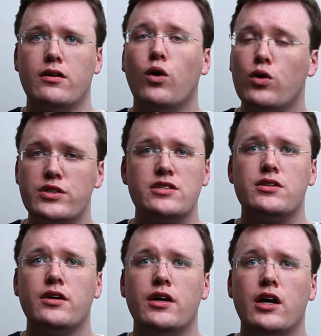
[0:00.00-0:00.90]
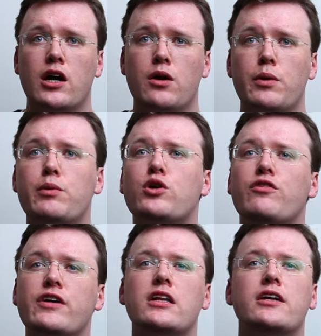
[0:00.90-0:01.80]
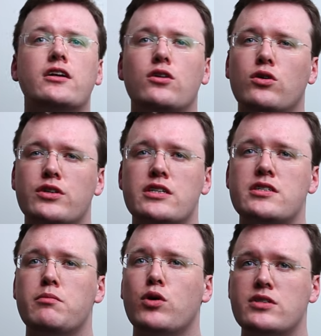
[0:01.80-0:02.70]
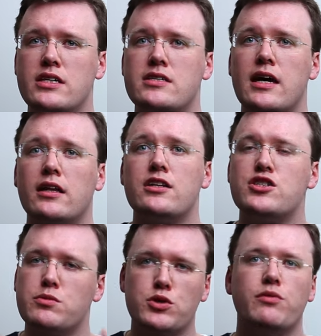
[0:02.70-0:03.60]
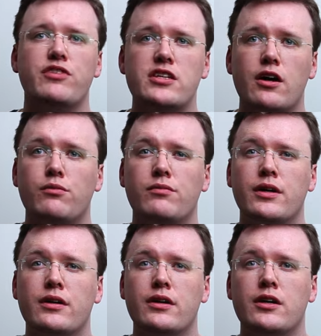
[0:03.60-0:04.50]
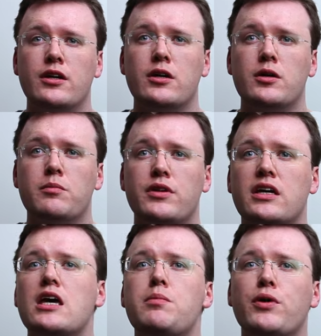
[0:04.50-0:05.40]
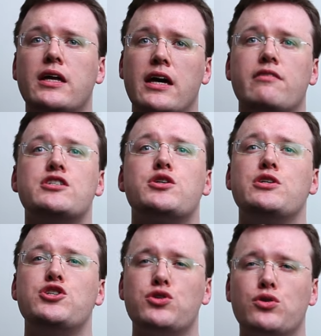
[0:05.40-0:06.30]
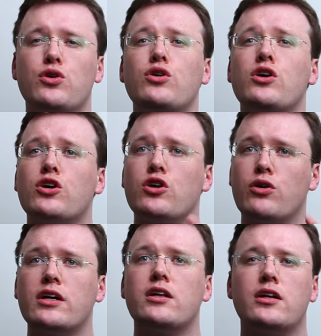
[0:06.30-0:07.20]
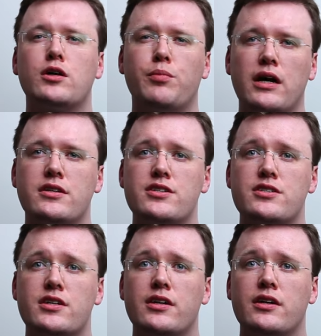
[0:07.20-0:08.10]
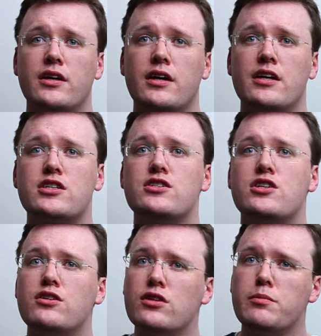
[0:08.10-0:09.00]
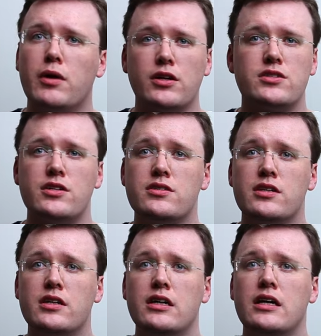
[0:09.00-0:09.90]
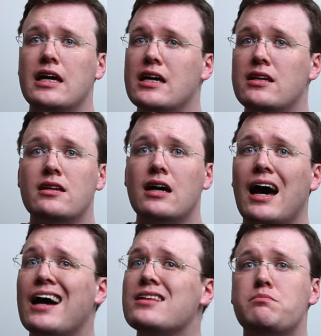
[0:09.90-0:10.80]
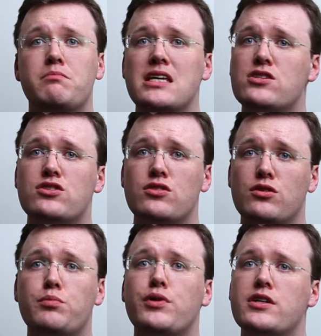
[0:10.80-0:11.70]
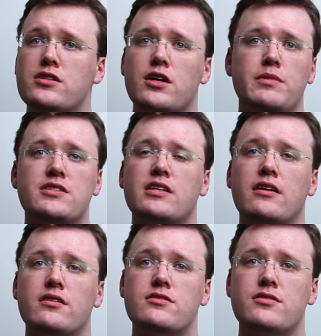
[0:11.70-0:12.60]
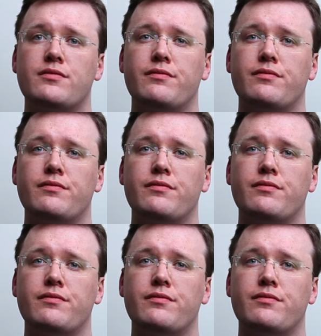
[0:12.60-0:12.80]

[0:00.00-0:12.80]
Audit. We will cover clinical audit in more detail in a subsequent video, but the key point here is to ensure current clinical practice is continually monitored in and meets to predetermined standards.